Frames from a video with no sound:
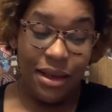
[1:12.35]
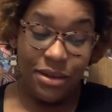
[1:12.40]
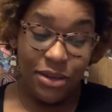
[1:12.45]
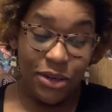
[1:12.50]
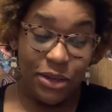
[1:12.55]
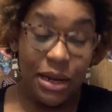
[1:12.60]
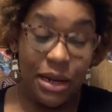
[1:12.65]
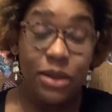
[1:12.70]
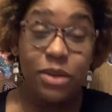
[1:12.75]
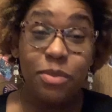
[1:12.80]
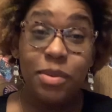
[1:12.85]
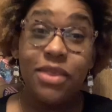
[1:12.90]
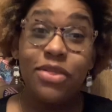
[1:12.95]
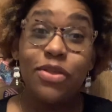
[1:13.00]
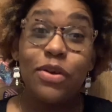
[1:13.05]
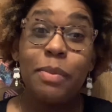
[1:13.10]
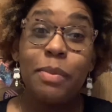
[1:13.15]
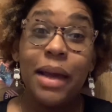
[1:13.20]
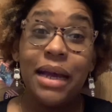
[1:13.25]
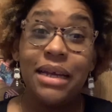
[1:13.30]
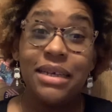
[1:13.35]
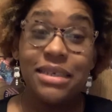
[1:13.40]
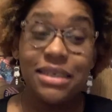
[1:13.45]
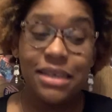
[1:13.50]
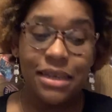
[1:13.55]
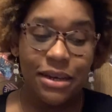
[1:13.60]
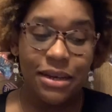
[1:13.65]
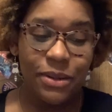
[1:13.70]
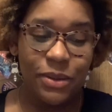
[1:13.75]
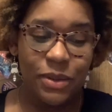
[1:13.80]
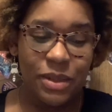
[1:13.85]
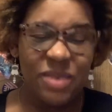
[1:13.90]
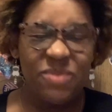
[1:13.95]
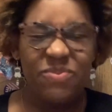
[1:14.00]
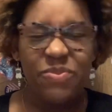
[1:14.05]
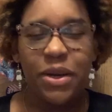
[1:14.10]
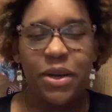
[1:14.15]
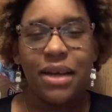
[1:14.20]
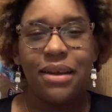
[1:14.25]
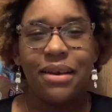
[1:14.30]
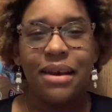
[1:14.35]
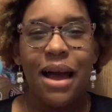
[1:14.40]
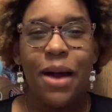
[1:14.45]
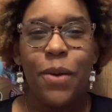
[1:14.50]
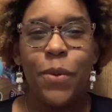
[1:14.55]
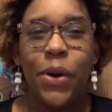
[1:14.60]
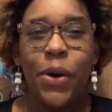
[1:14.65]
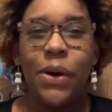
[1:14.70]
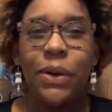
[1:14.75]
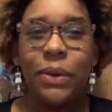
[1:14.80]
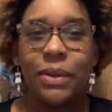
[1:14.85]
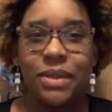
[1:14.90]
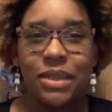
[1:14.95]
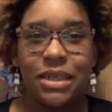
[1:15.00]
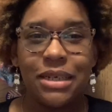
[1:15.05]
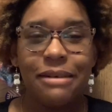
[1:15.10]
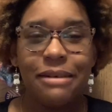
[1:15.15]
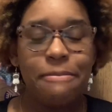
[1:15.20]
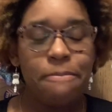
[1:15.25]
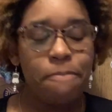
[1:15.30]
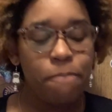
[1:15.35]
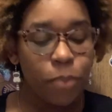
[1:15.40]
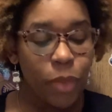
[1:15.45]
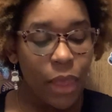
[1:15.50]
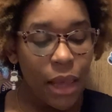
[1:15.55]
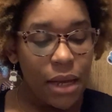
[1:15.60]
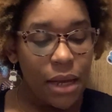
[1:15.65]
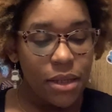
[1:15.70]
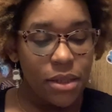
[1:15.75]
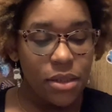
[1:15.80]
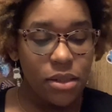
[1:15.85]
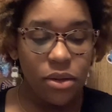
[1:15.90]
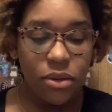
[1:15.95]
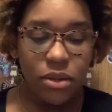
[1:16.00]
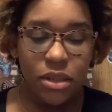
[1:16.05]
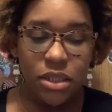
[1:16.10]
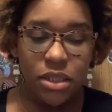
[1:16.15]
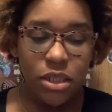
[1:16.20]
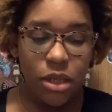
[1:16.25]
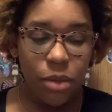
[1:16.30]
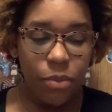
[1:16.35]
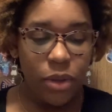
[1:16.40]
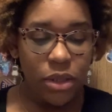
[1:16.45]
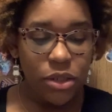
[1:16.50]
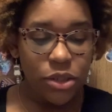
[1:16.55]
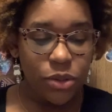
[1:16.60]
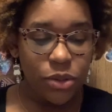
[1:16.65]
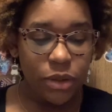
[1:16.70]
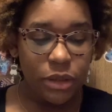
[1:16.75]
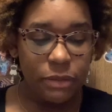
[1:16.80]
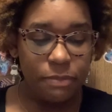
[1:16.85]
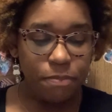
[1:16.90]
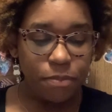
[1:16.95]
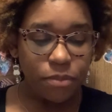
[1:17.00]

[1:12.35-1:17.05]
Turned out to be 3 pages of notes, but I won't hold you. So let's jump into it.